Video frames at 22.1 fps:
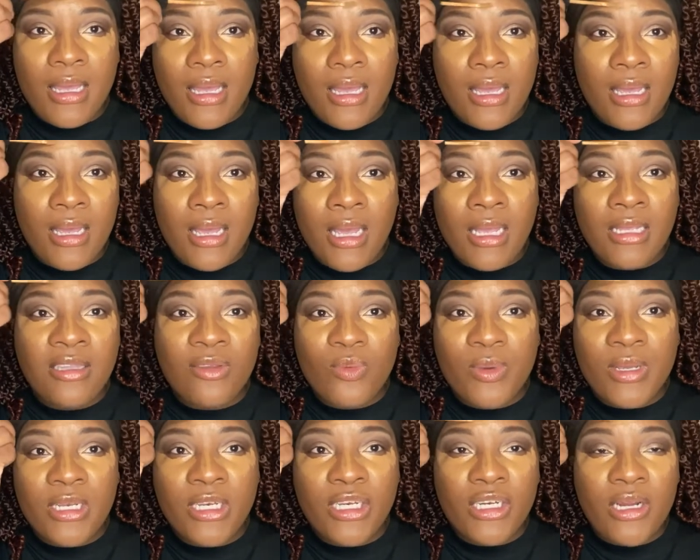It's
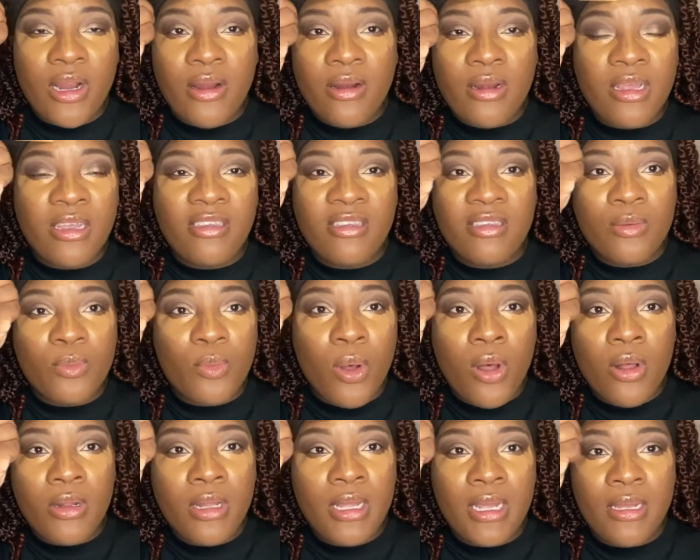with Journey
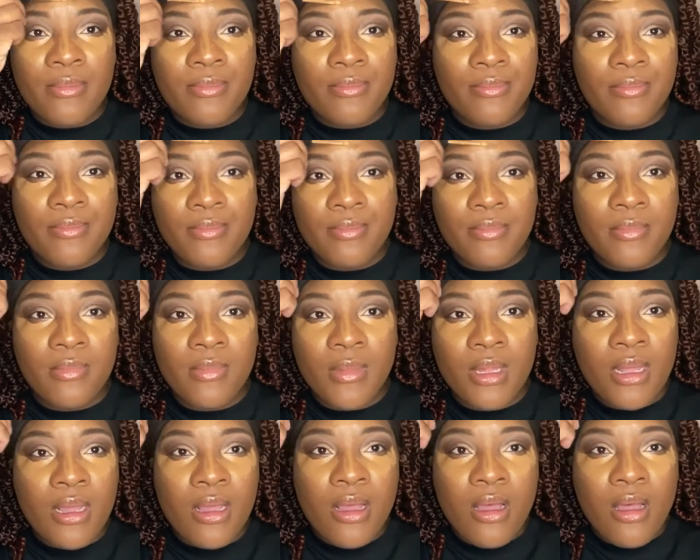Smollett.
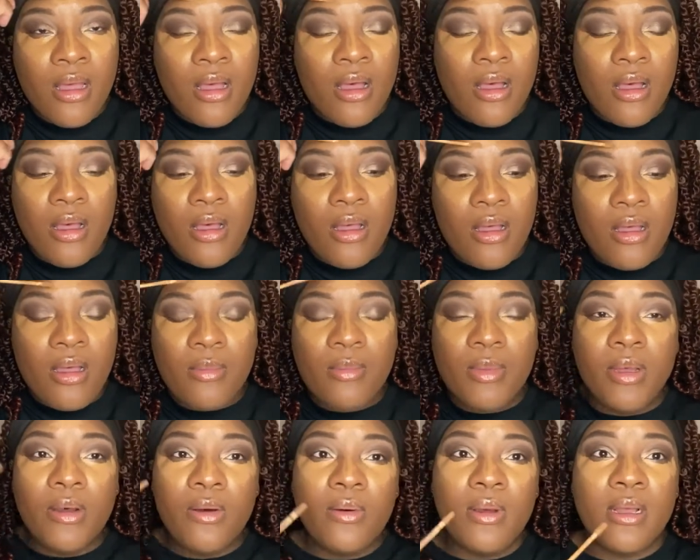
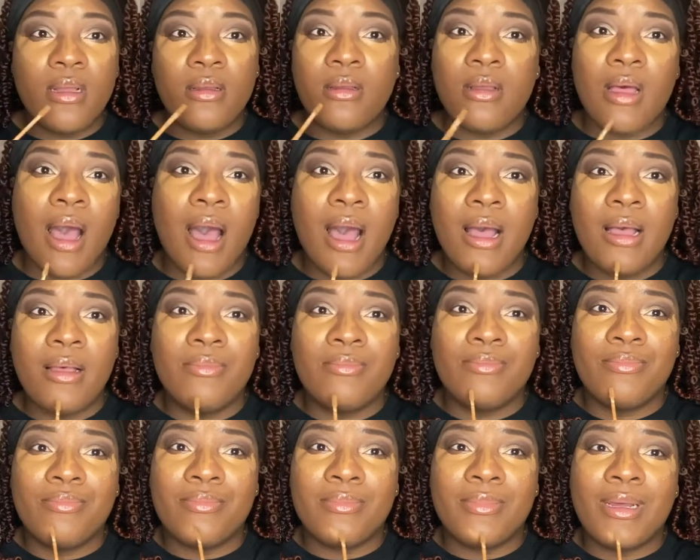Who else?
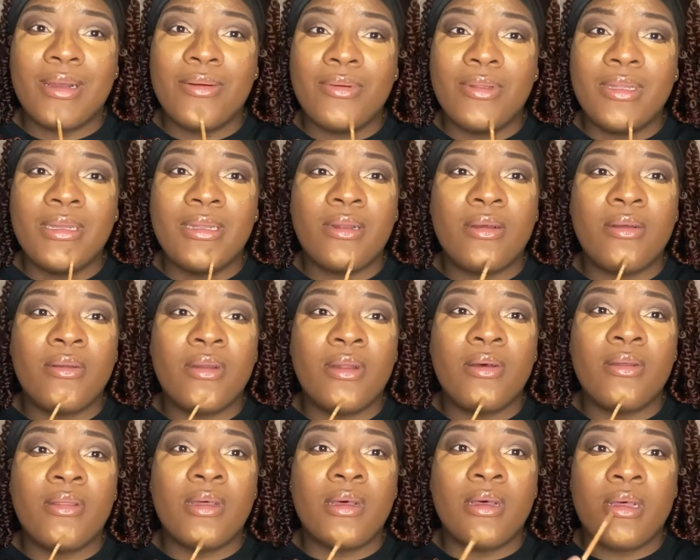I really don't
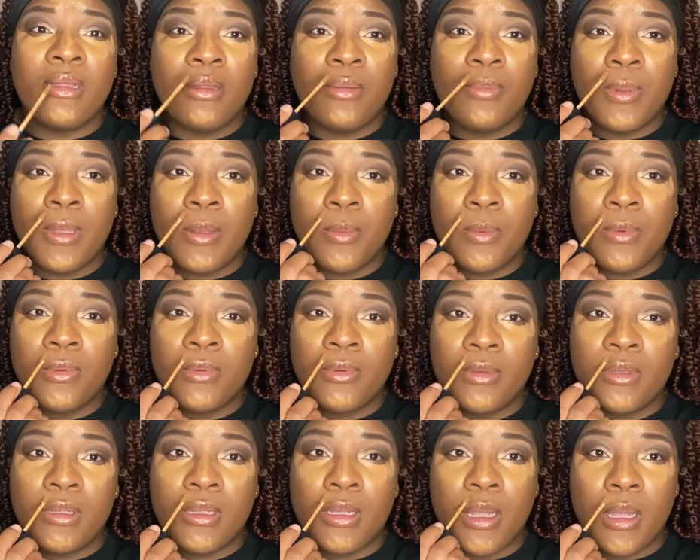know the other
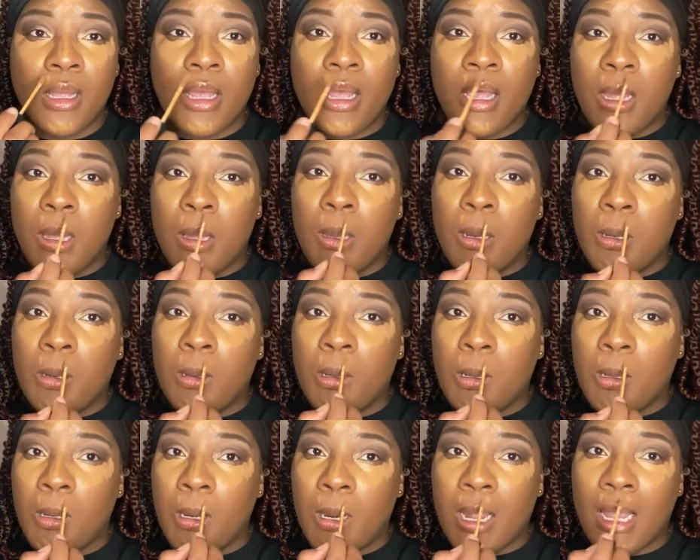people's
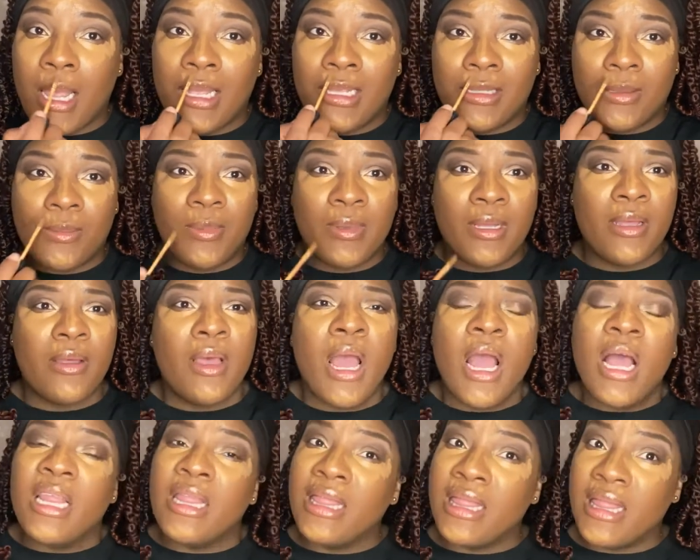names, but
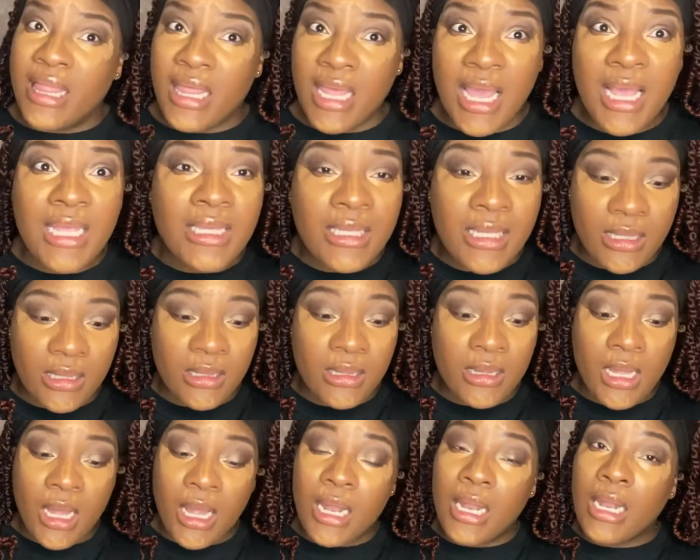
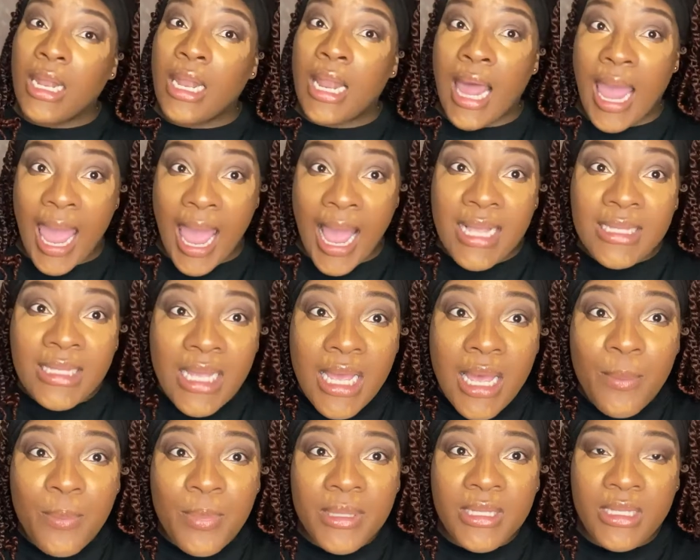the last
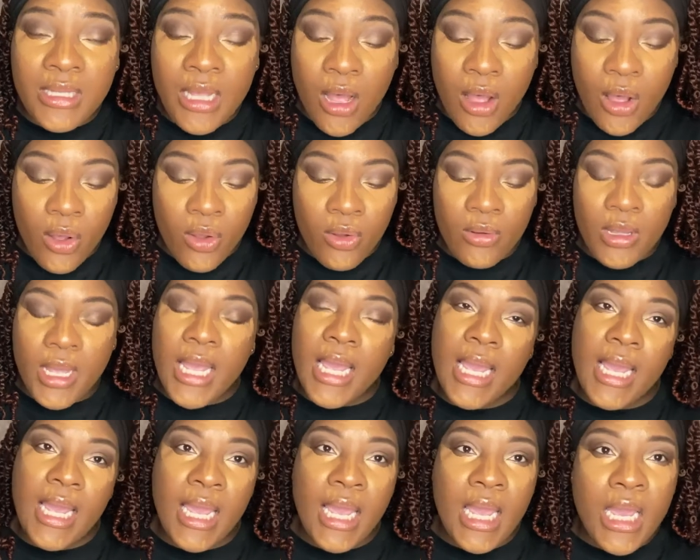episode,
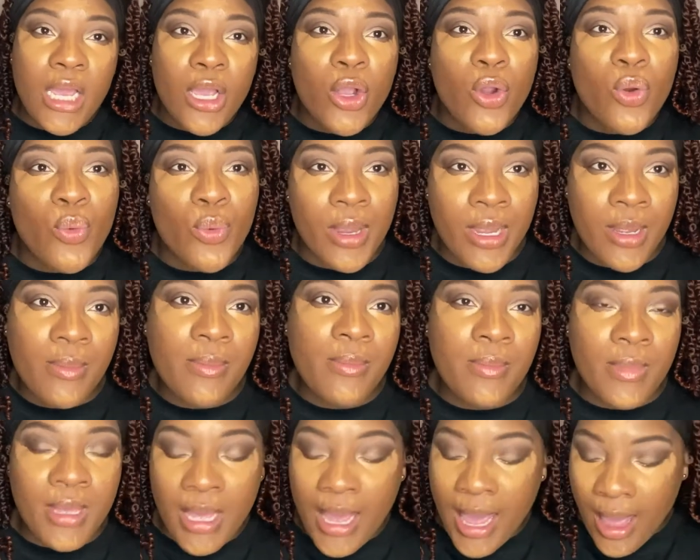it creeped
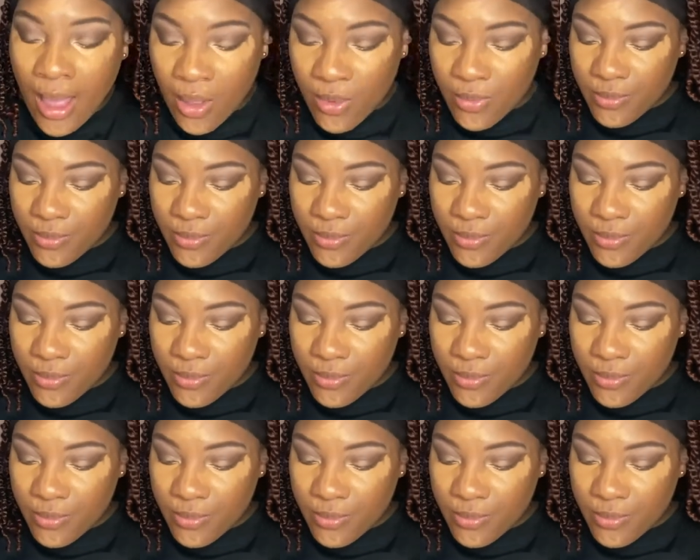me out.